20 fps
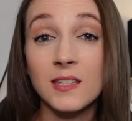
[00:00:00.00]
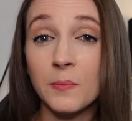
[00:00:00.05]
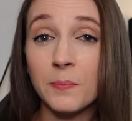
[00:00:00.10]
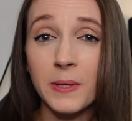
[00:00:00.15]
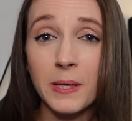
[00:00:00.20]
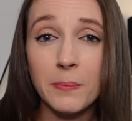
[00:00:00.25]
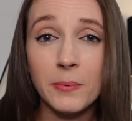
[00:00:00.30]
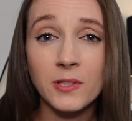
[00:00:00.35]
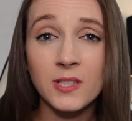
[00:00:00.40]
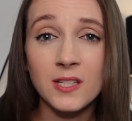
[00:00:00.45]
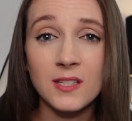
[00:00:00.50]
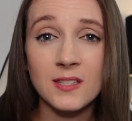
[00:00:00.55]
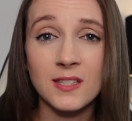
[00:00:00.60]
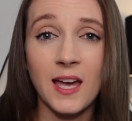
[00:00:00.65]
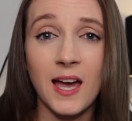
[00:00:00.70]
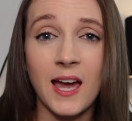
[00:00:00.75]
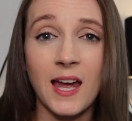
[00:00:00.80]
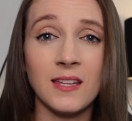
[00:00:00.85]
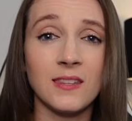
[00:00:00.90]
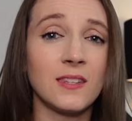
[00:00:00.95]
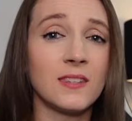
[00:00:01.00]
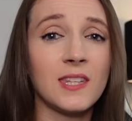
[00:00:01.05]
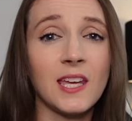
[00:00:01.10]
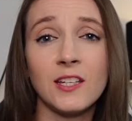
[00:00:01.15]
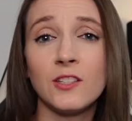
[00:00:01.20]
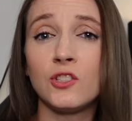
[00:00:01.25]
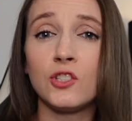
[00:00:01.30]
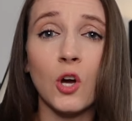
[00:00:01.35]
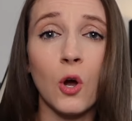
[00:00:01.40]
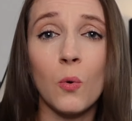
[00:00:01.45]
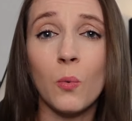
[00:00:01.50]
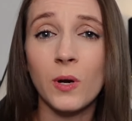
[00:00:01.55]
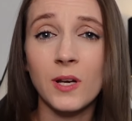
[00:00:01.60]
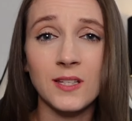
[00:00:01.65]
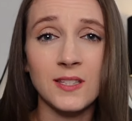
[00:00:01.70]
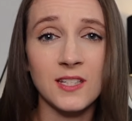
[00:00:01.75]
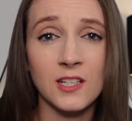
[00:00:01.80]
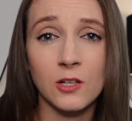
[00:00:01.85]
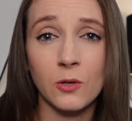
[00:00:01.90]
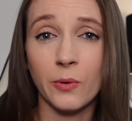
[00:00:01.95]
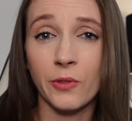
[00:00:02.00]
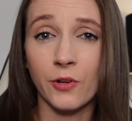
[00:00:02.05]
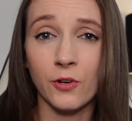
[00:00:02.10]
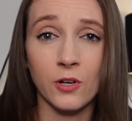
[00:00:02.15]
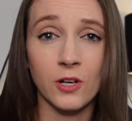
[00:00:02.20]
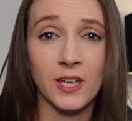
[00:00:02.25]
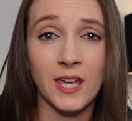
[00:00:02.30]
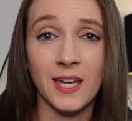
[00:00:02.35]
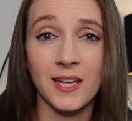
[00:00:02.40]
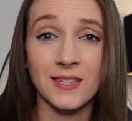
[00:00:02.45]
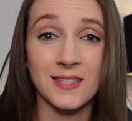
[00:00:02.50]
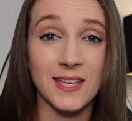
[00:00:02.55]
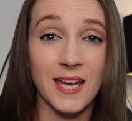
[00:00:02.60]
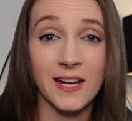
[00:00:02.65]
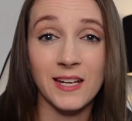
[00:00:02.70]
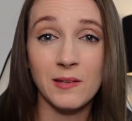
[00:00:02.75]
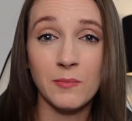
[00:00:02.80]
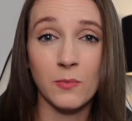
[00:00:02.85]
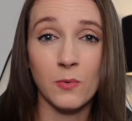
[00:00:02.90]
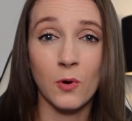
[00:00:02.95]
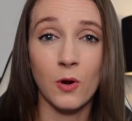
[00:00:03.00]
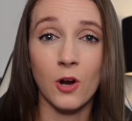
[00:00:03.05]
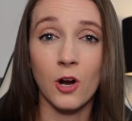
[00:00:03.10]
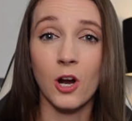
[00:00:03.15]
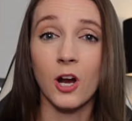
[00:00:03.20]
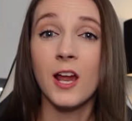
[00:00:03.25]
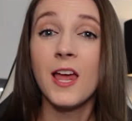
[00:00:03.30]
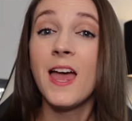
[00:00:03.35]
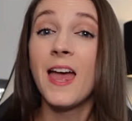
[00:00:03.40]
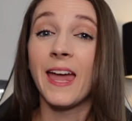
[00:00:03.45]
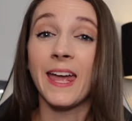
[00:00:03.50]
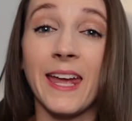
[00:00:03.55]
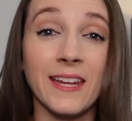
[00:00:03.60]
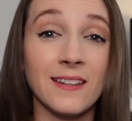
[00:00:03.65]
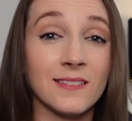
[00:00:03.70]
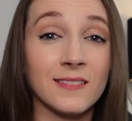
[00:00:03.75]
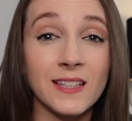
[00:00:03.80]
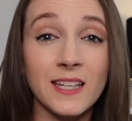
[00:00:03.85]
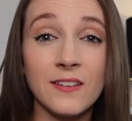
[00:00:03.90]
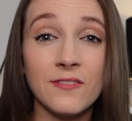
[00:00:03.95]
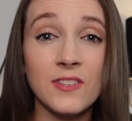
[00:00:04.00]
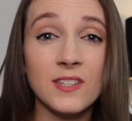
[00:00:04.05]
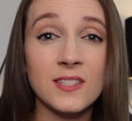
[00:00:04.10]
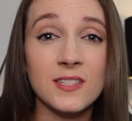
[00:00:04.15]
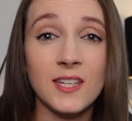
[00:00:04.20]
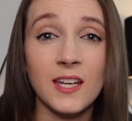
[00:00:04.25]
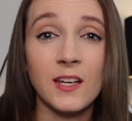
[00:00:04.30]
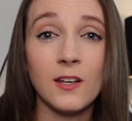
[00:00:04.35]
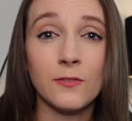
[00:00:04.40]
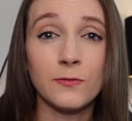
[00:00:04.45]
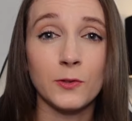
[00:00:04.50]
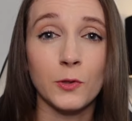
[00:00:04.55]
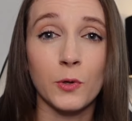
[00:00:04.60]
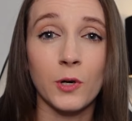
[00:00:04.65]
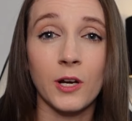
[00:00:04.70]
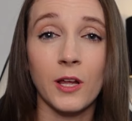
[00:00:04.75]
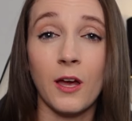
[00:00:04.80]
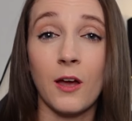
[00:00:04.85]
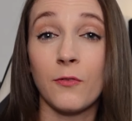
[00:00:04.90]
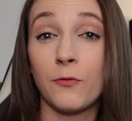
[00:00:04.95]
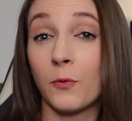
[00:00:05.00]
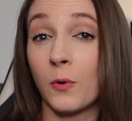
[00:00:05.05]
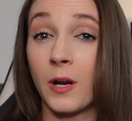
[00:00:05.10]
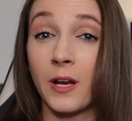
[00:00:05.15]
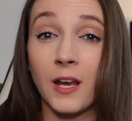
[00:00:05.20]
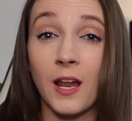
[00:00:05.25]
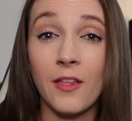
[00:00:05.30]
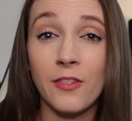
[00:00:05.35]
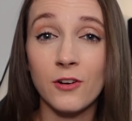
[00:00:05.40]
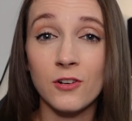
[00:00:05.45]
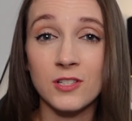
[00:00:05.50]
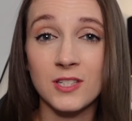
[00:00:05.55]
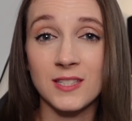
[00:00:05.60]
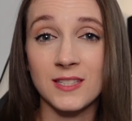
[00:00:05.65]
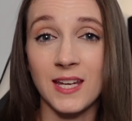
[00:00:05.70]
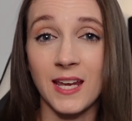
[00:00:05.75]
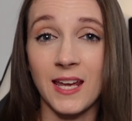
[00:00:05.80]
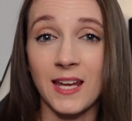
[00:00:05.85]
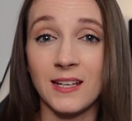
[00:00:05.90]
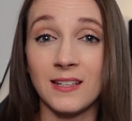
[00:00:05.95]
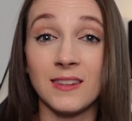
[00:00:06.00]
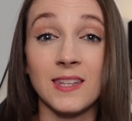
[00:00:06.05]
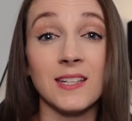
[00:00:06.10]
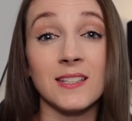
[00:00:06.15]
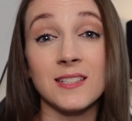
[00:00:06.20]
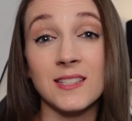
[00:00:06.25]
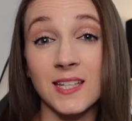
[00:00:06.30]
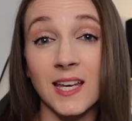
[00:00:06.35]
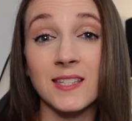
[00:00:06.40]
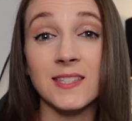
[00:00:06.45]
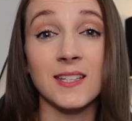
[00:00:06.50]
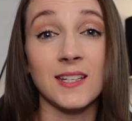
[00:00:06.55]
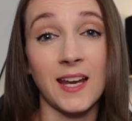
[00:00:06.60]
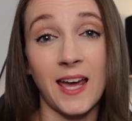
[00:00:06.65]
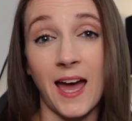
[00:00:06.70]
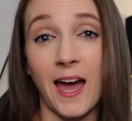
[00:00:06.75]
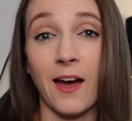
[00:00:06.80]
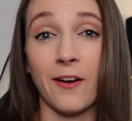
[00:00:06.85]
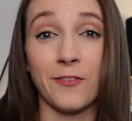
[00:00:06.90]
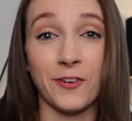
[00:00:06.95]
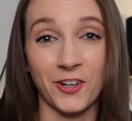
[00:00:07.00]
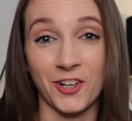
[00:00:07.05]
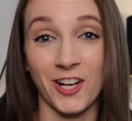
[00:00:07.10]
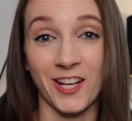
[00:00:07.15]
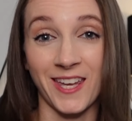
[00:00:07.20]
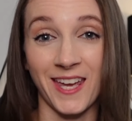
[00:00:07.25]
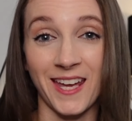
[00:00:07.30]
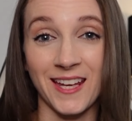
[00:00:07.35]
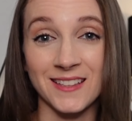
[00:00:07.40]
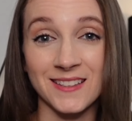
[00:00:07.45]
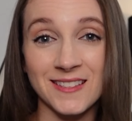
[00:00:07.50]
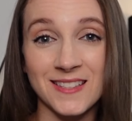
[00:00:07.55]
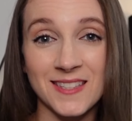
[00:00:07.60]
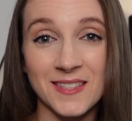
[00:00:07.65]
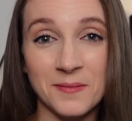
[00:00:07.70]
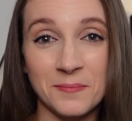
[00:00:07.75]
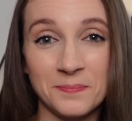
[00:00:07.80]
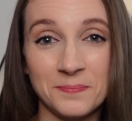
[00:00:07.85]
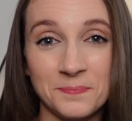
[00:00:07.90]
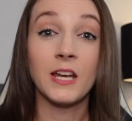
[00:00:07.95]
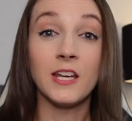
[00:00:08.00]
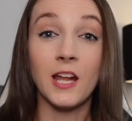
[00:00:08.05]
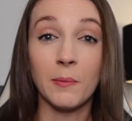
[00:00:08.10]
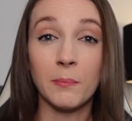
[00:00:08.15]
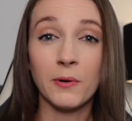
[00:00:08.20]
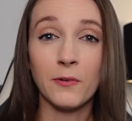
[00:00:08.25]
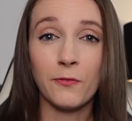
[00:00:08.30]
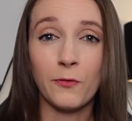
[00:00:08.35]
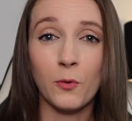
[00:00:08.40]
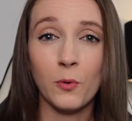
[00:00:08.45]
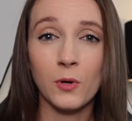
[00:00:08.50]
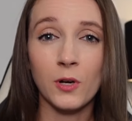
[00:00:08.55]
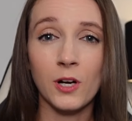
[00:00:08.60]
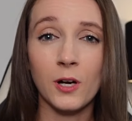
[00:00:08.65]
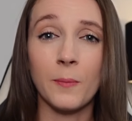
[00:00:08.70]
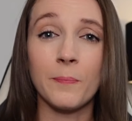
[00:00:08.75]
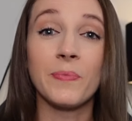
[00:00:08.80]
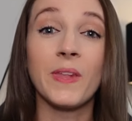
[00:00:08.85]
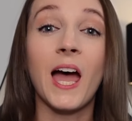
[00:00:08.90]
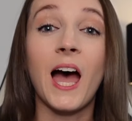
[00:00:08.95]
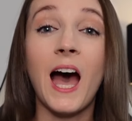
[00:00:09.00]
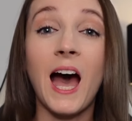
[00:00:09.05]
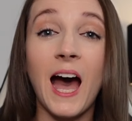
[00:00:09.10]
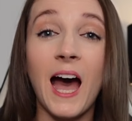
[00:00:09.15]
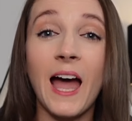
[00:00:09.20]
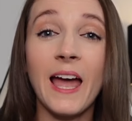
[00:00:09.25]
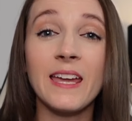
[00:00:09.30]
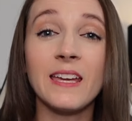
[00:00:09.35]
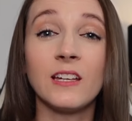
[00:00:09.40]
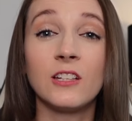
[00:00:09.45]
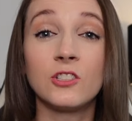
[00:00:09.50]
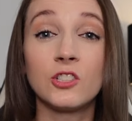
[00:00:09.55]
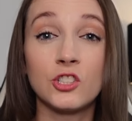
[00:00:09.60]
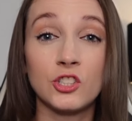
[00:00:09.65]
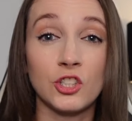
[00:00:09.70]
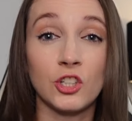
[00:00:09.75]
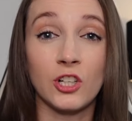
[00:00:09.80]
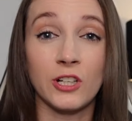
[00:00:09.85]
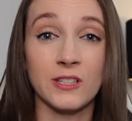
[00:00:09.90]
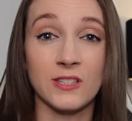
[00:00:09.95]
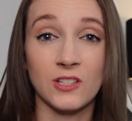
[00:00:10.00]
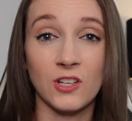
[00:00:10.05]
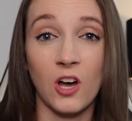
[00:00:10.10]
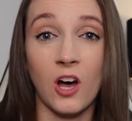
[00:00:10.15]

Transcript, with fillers: Some people decide that they don't want to deal with hurricanes anymore and leave the state of Florida for another state that doesn't have hurricanes. Number four, high insurance